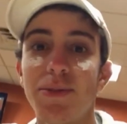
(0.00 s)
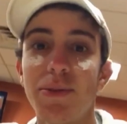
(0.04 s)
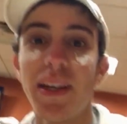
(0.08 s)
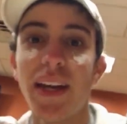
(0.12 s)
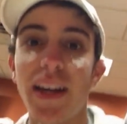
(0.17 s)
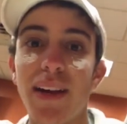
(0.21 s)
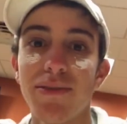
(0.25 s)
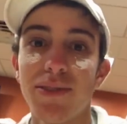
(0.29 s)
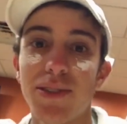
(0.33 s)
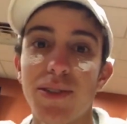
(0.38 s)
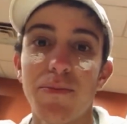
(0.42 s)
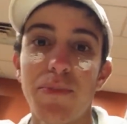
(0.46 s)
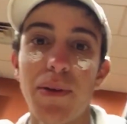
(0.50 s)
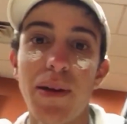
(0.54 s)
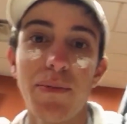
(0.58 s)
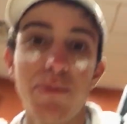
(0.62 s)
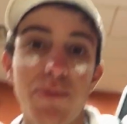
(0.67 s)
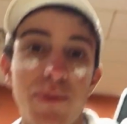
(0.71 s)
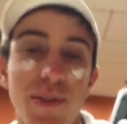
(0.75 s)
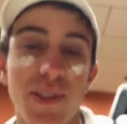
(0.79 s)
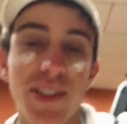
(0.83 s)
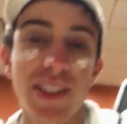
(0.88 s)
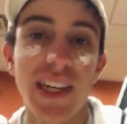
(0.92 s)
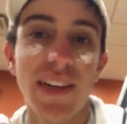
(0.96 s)
We have some
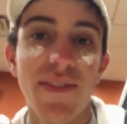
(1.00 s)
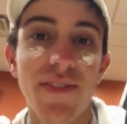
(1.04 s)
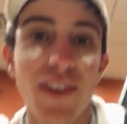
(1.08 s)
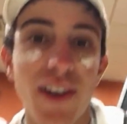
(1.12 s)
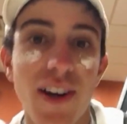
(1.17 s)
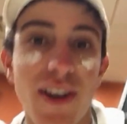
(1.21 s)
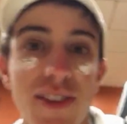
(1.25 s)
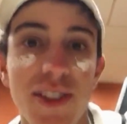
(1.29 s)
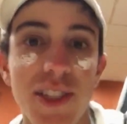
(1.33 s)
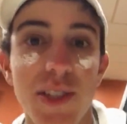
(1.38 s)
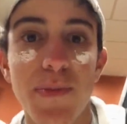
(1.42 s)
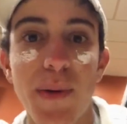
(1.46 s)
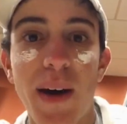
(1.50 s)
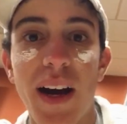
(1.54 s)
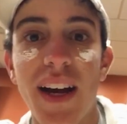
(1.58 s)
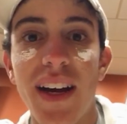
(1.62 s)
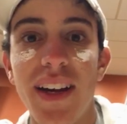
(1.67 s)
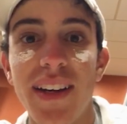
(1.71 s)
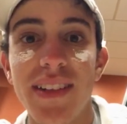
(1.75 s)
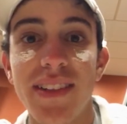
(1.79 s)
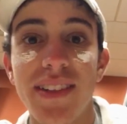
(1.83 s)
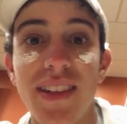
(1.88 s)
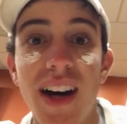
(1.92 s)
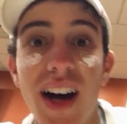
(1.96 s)
people saving our
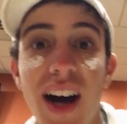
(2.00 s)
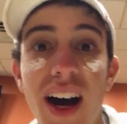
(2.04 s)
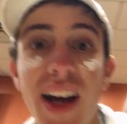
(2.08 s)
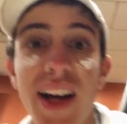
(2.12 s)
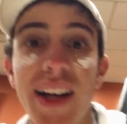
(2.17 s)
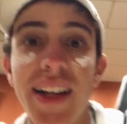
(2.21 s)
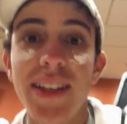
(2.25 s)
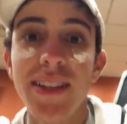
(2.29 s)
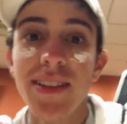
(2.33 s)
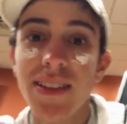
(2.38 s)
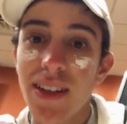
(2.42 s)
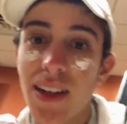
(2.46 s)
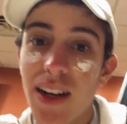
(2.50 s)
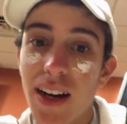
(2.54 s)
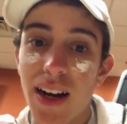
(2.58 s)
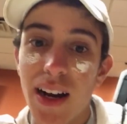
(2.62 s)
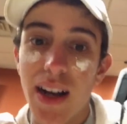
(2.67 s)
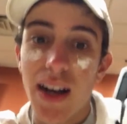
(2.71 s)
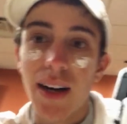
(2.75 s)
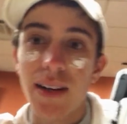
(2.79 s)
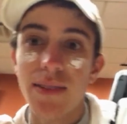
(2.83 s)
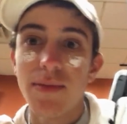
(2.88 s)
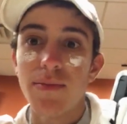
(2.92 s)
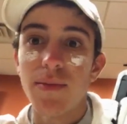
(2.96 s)
spot in line.
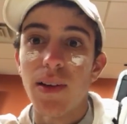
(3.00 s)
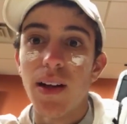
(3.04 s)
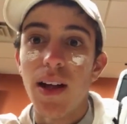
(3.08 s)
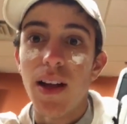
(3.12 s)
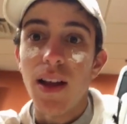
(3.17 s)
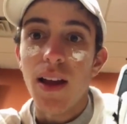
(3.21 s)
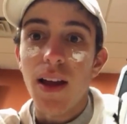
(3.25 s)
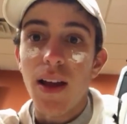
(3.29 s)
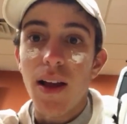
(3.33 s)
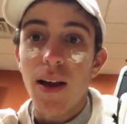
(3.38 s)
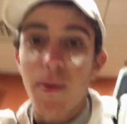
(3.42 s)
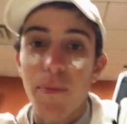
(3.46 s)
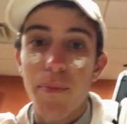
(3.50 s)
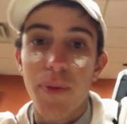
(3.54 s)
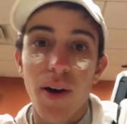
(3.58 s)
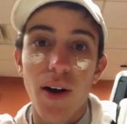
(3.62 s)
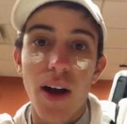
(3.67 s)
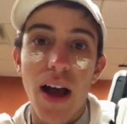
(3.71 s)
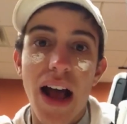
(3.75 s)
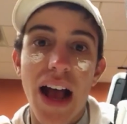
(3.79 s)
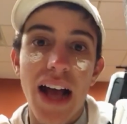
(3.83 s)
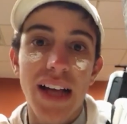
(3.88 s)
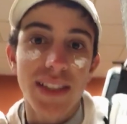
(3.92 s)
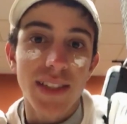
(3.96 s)

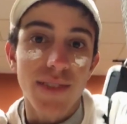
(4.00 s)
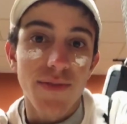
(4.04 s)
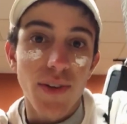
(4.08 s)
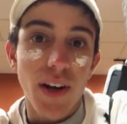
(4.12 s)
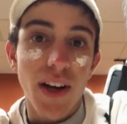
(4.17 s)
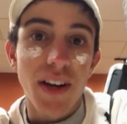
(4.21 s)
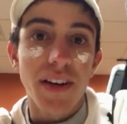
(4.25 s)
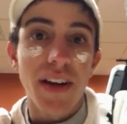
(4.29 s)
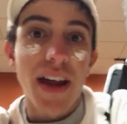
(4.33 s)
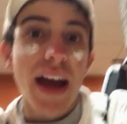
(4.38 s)
But as of right